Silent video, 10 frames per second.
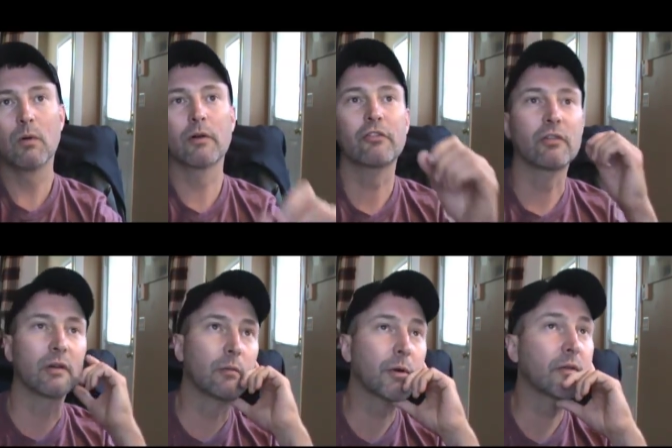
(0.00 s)

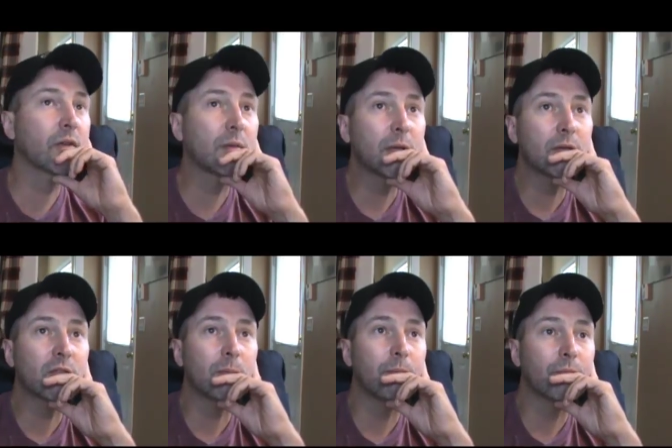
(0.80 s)
Washington. It'll probably give me
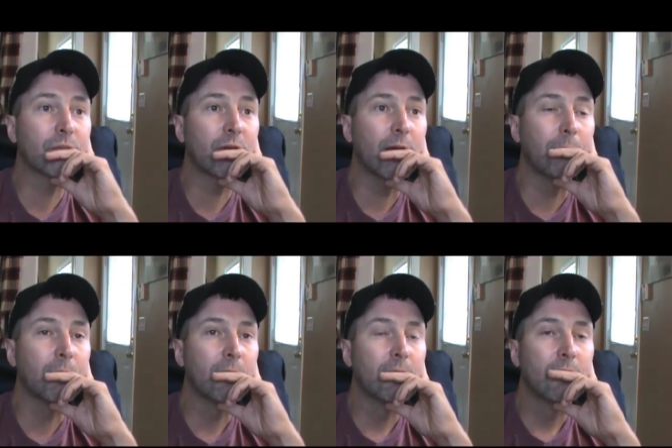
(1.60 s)
some
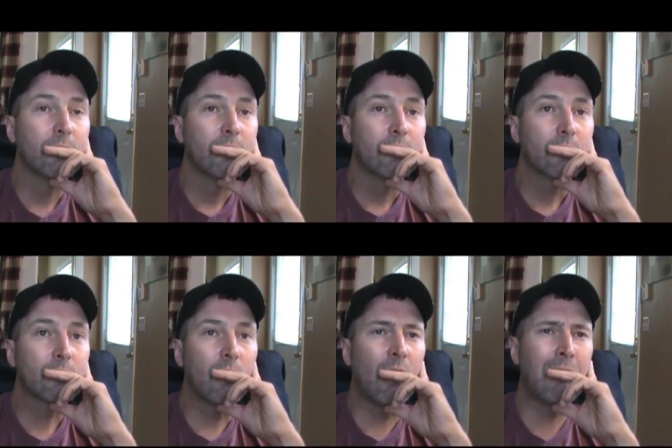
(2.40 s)
time.
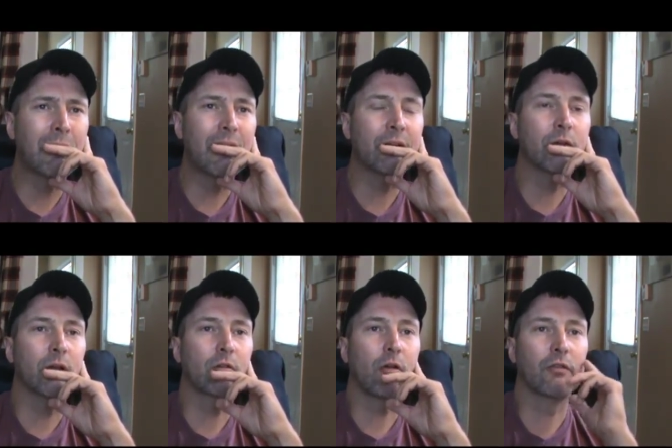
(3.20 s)
Oh, God, you
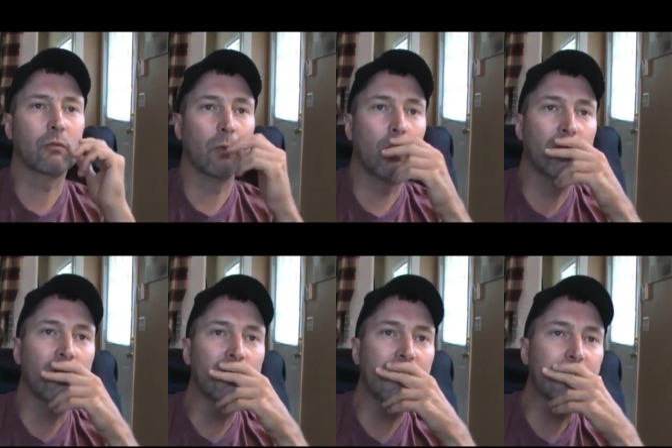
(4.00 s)
got to cross the
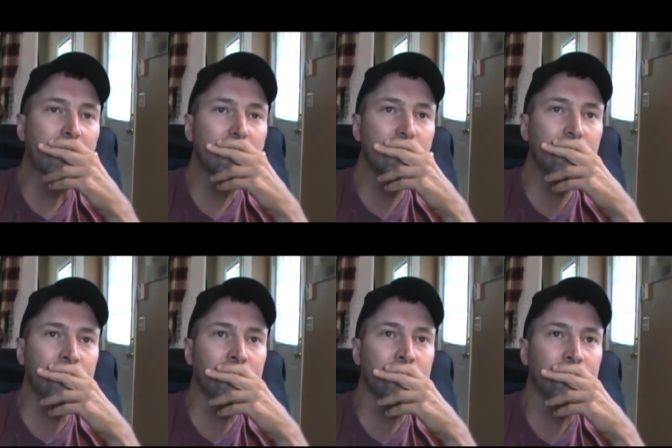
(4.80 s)
lake.
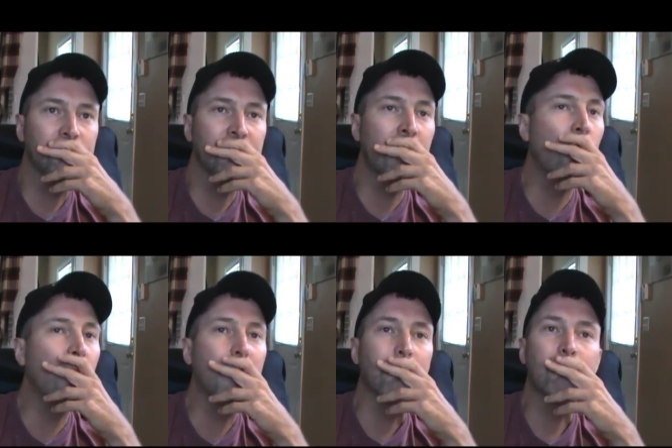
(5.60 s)
No
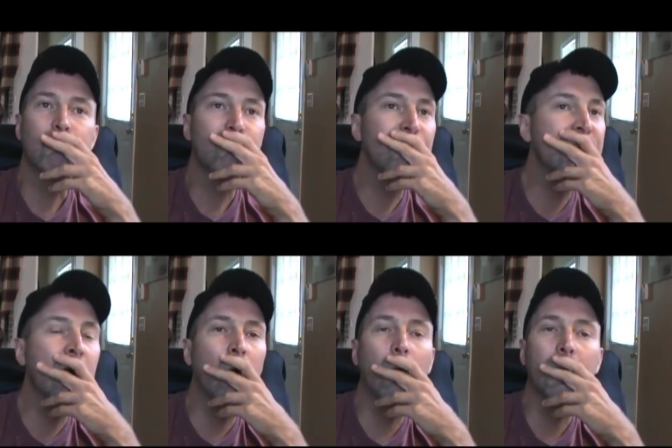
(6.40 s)
way.
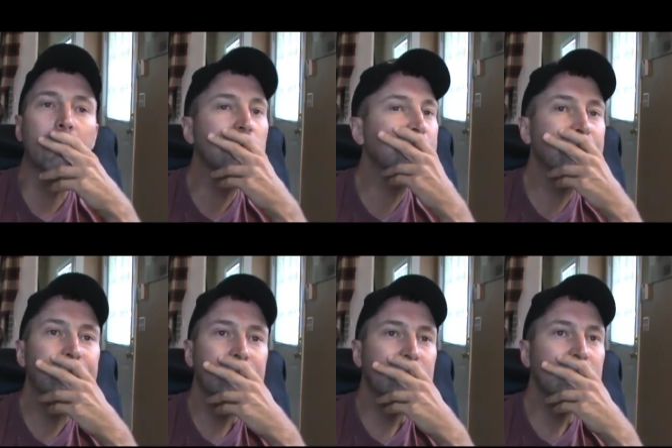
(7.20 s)
No way.
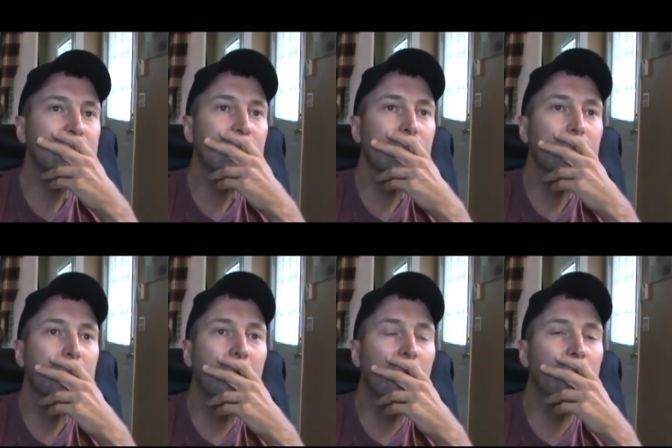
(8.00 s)

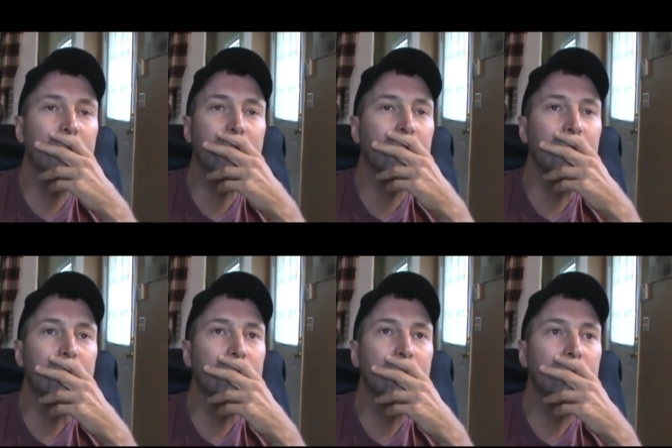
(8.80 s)
I wouldn't do
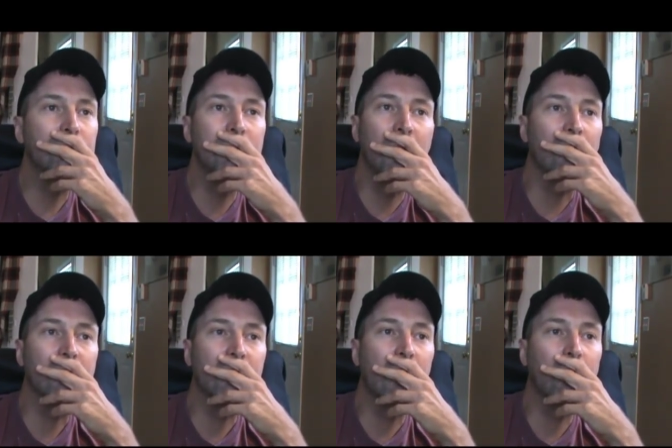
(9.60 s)
it. No,
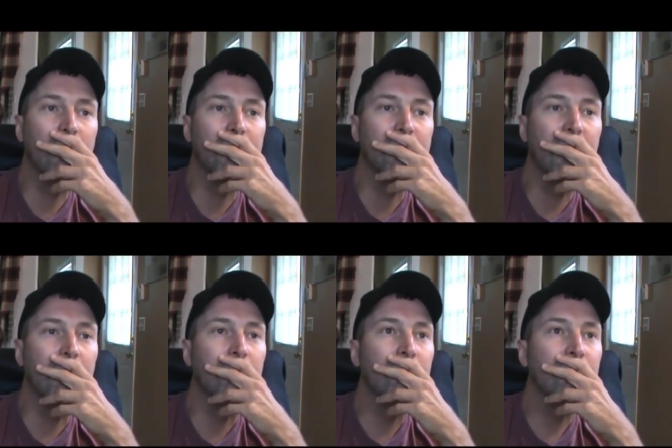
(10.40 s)
it's not worth the time.